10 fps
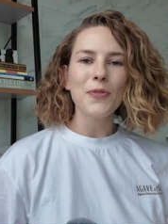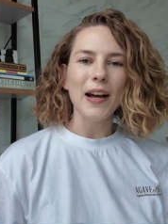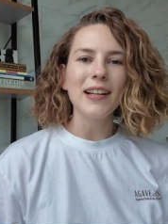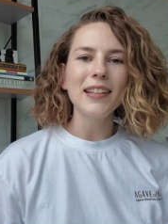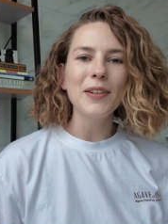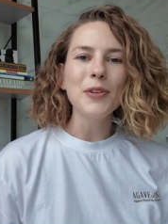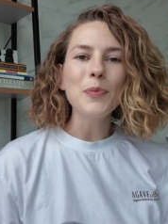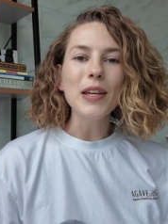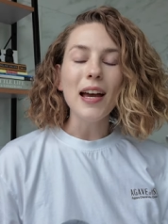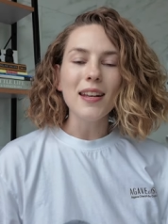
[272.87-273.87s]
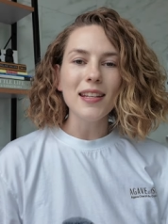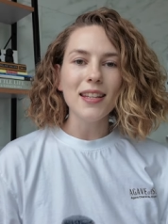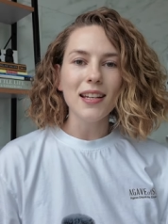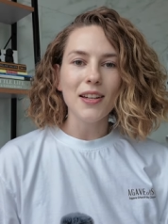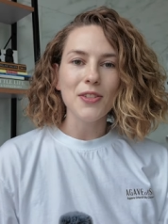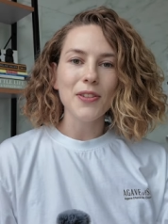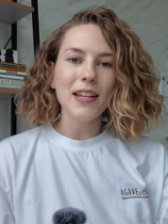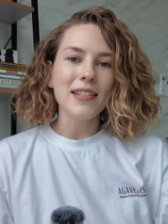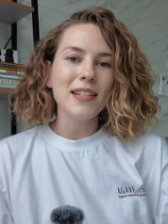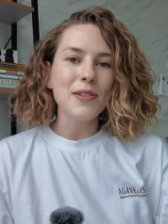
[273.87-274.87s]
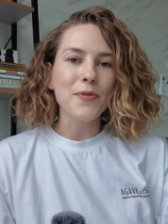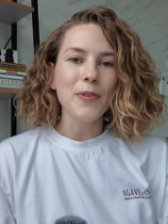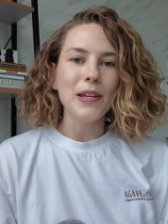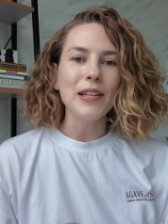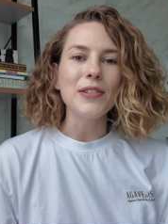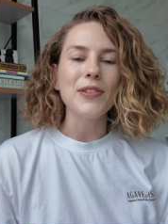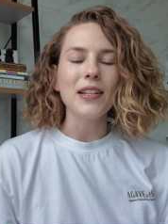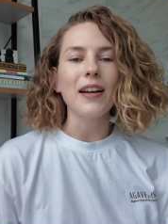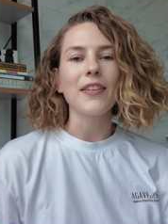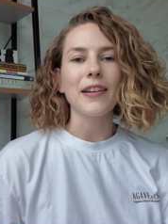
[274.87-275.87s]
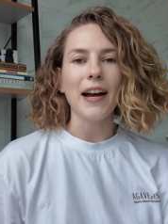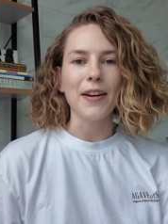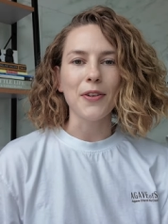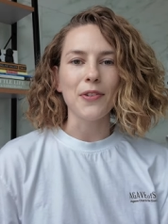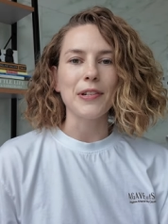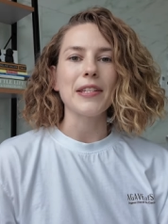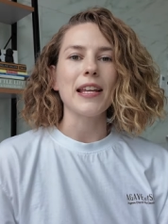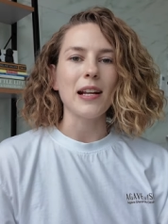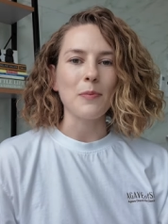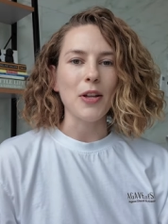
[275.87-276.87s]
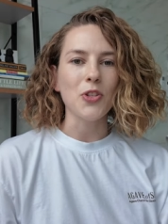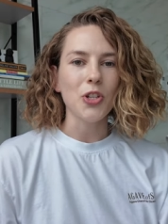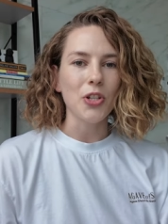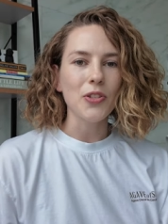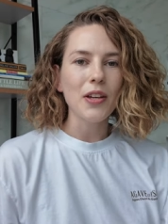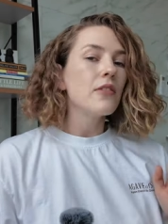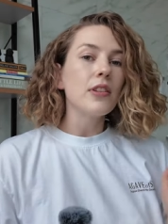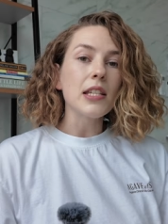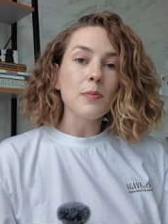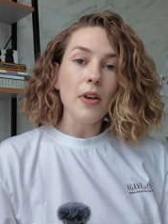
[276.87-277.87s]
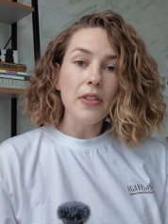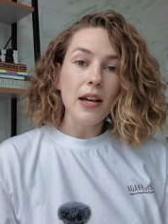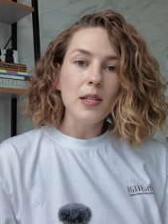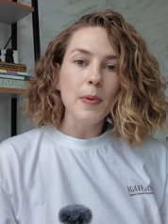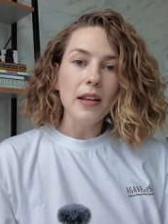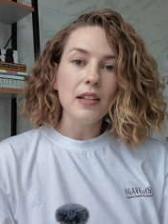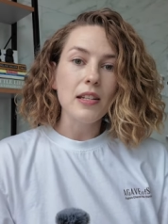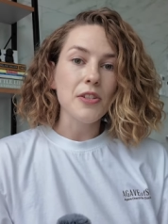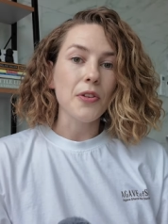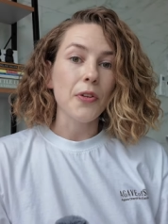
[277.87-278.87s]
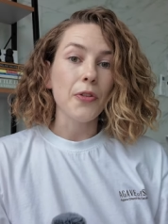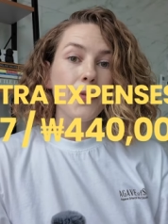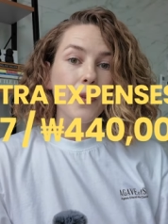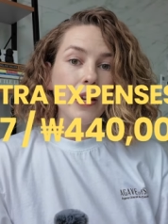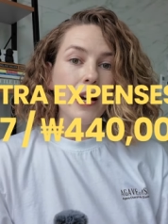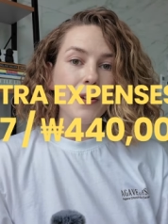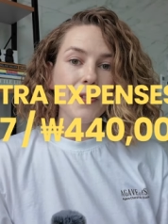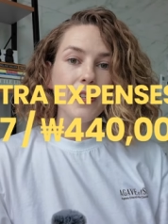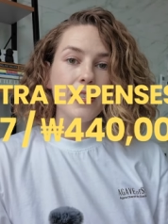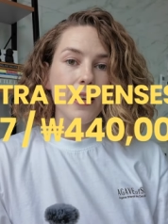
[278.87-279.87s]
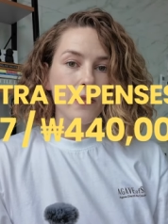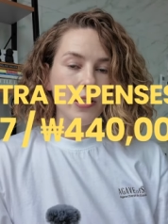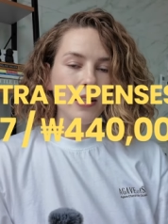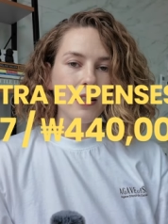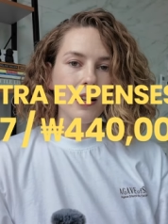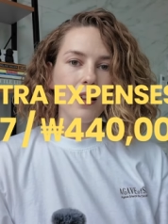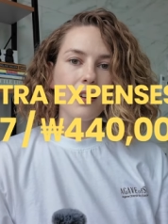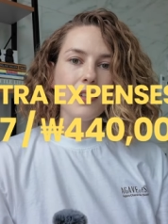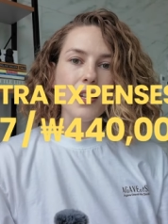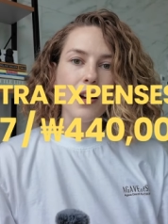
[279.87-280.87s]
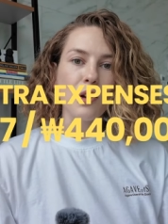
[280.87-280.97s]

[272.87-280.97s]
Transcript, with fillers: Finally, would be anything extra that doesn't fit into the other categories that I mentioned. This month, I spent an additional $317